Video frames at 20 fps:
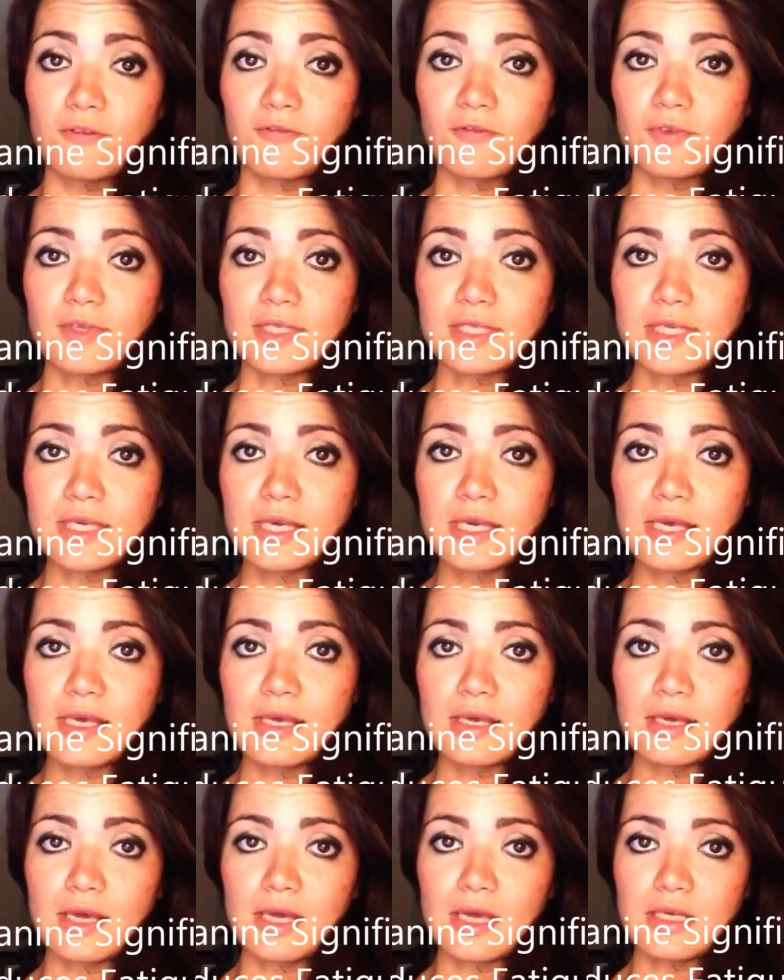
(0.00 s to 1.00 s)

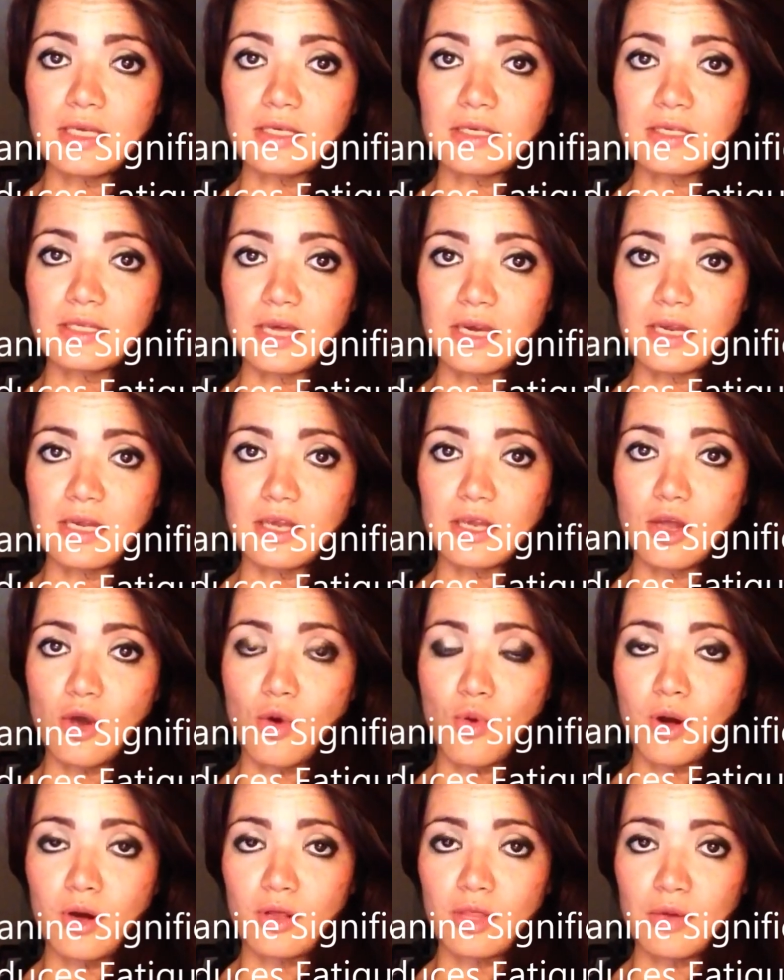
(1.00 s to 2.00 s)
fatigue in a study
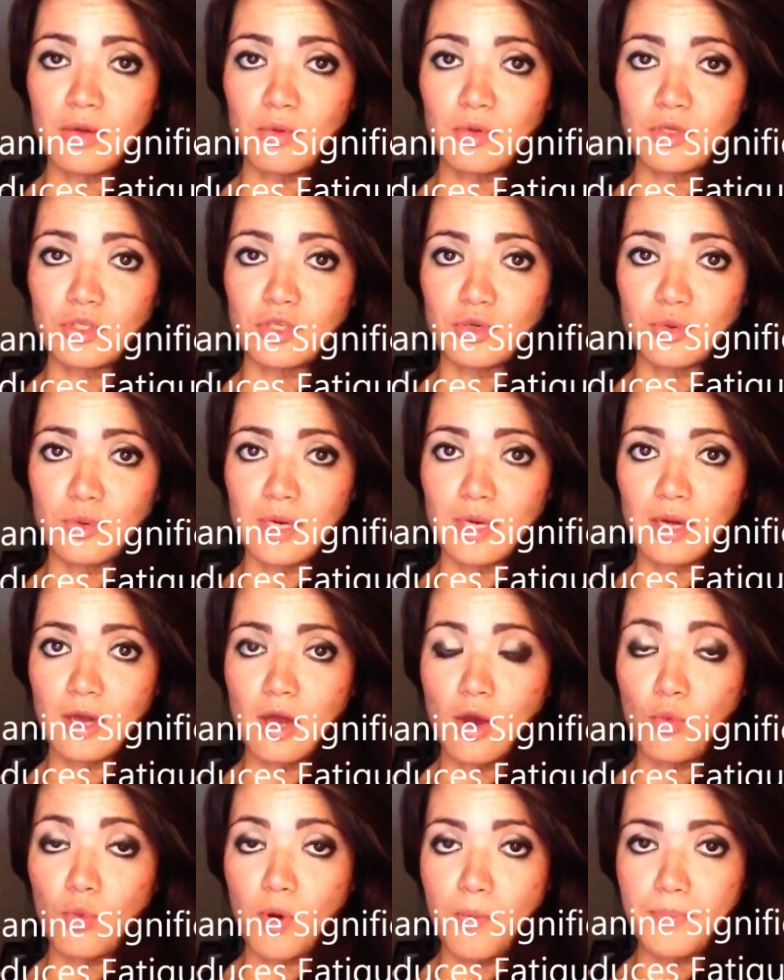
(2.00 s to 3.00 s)
where they were doing
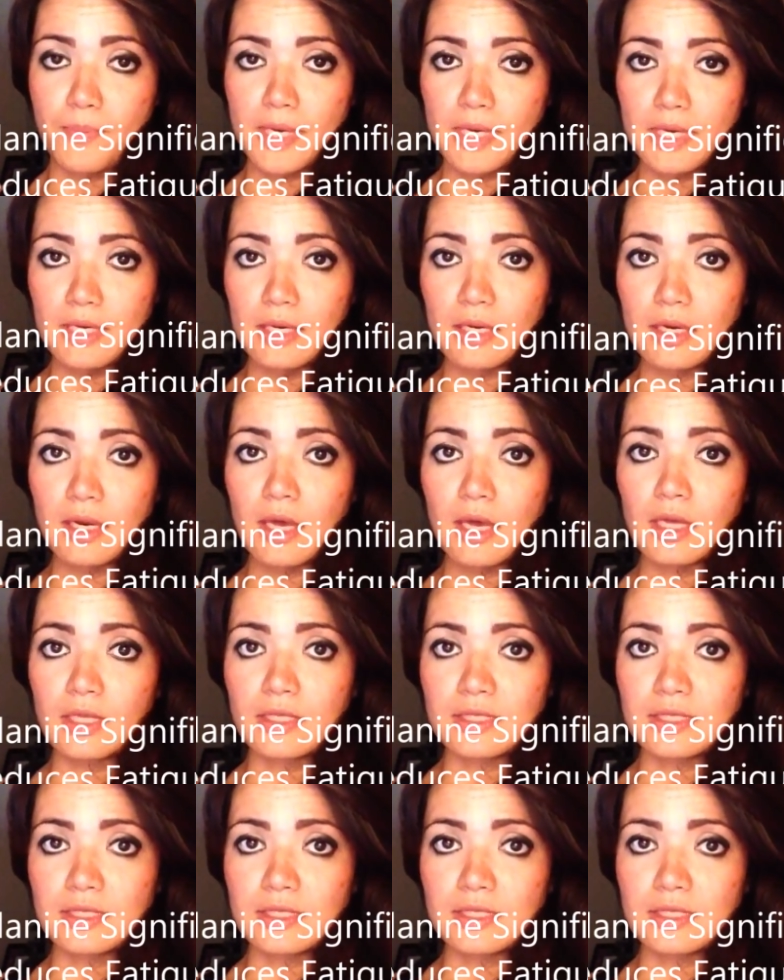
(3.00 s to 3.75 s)
repeated